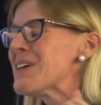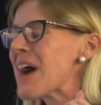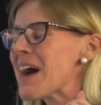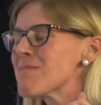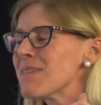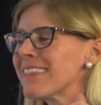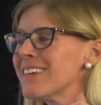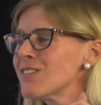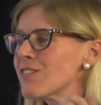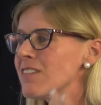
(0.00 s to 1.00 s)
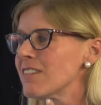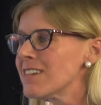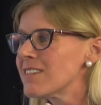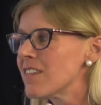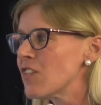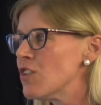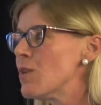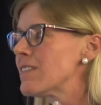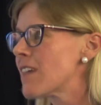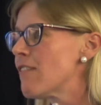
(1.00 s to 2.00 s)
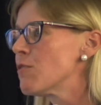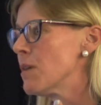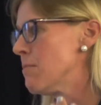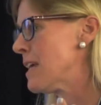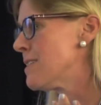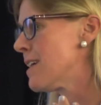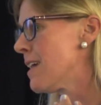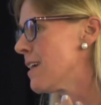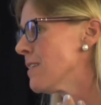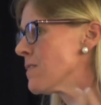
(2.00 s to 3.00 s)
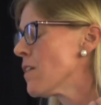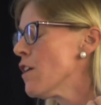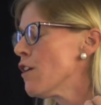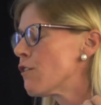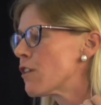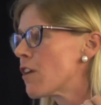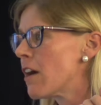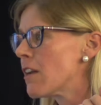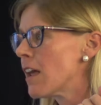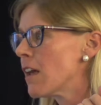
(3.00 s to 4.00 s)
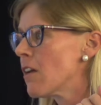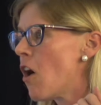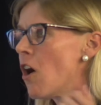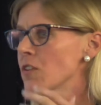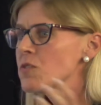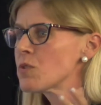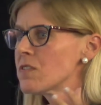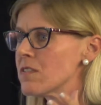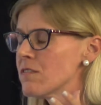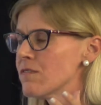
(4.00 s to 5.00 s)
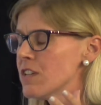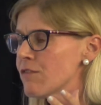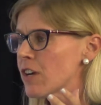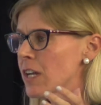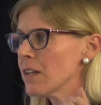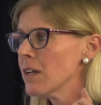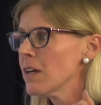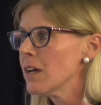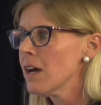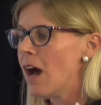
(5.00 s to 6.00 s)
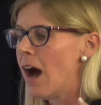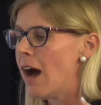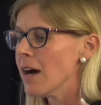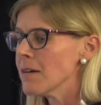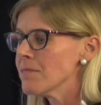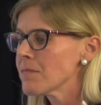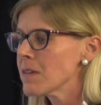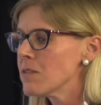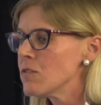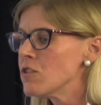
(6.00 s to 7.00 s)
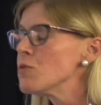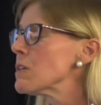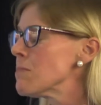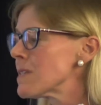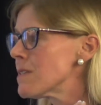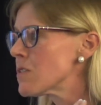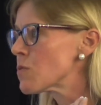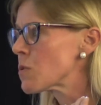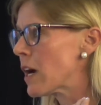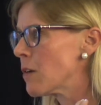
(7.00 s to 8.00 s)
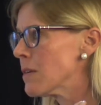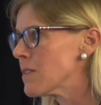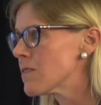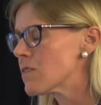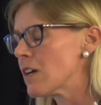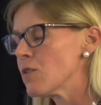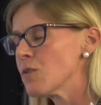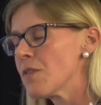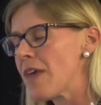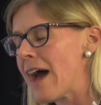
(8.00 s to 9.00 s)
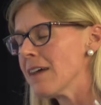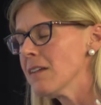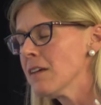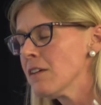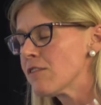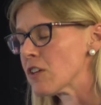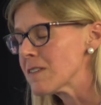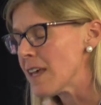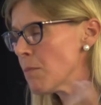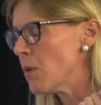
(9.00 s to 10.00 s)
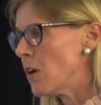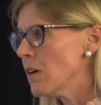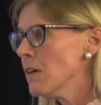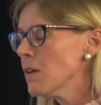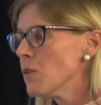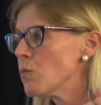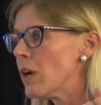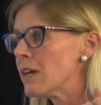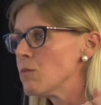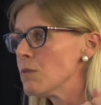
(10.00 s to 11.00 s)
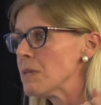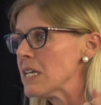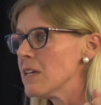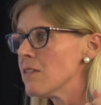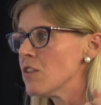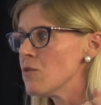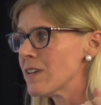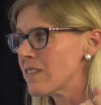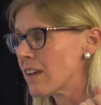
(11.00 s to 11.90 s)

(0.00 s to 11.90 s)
But these are the lists that the U.S. government maintains regarding all sorts of different doing business requirements, so that, for example, one would be the U.S.